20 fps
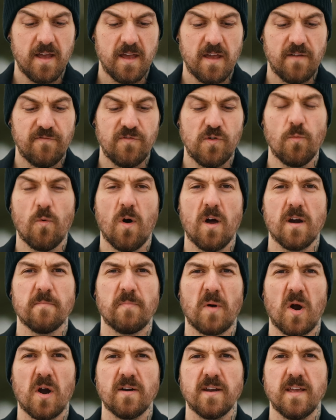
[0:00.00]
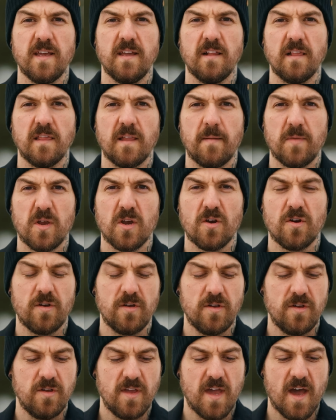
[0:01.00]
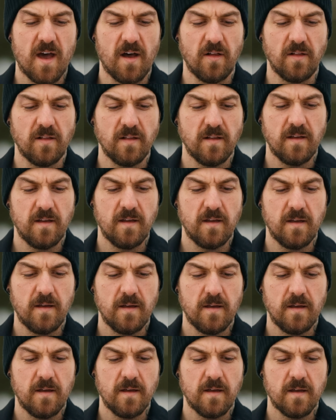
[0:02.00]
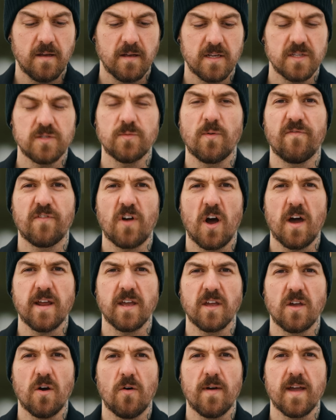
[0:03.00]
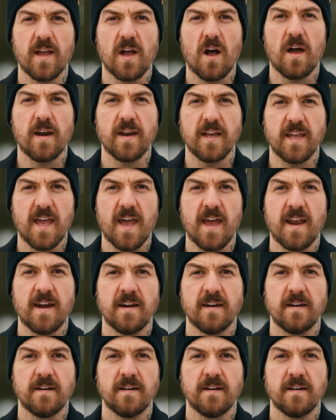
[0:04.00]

If you want a party, let me hear you yell, because we've got it going on again.